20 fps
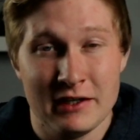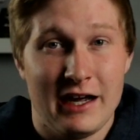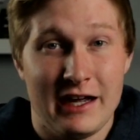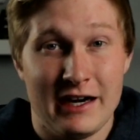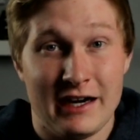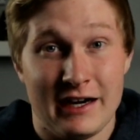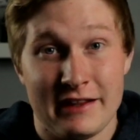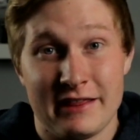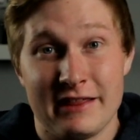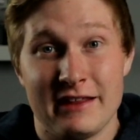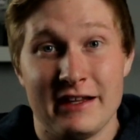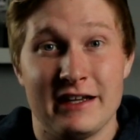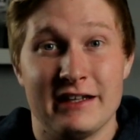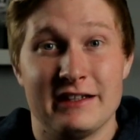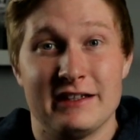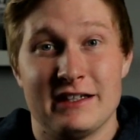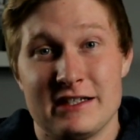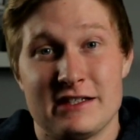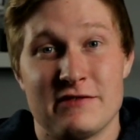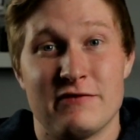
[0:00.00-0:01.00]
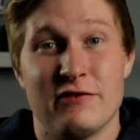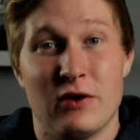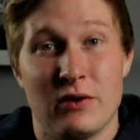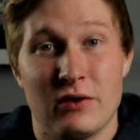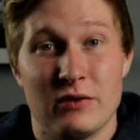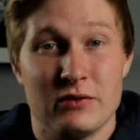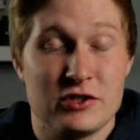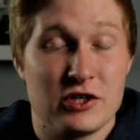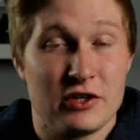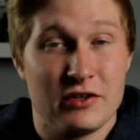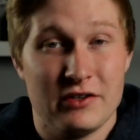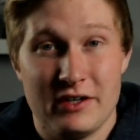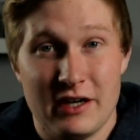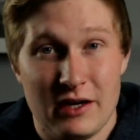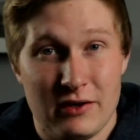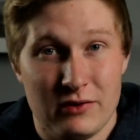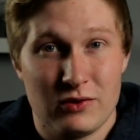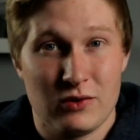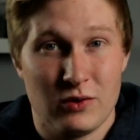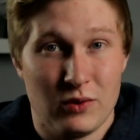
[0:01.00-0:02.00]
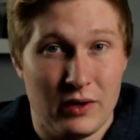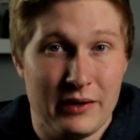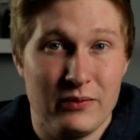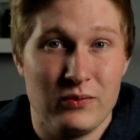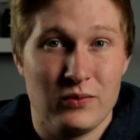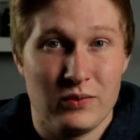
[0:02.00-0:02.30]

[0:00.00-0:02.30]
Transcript: and I think this photo turned out quite